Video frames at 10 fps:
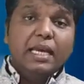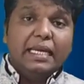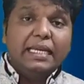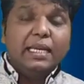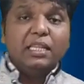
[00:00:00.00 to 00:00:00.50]

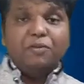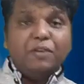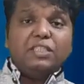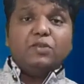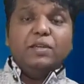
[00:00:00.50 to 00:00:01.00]
Here in the
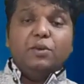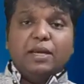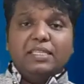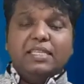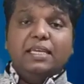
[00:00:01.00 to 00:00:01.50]
first one you
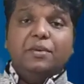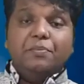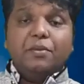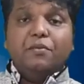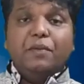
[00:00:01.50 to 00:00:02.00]
can see,
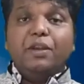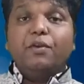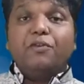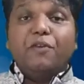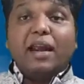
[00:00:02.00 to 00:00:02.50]
when
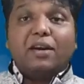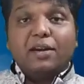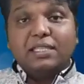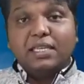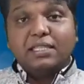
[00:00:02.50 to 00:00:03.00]
you are
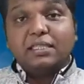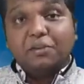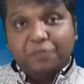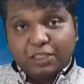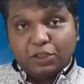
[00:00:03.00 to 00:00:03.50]
factorizing
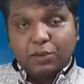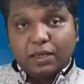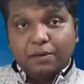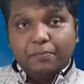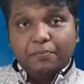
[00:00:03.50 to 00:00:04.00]
the first
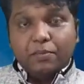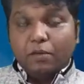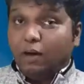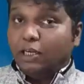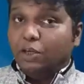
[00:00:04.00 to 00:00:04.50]
one,
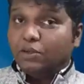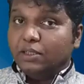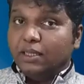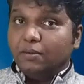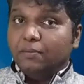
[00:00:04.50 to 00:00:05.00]
what did you
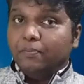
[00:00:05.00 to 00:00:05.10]
see?